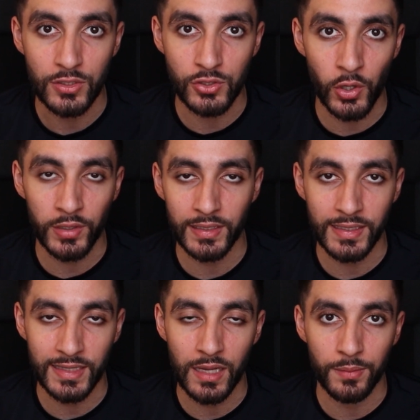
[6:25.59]
Join the
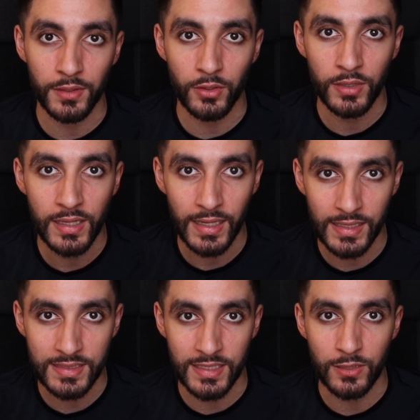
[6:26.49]
link down below.
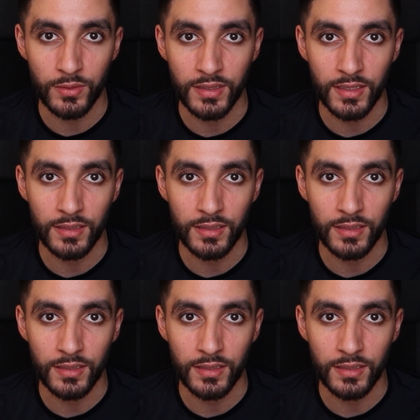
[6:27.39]
I'll see you in there.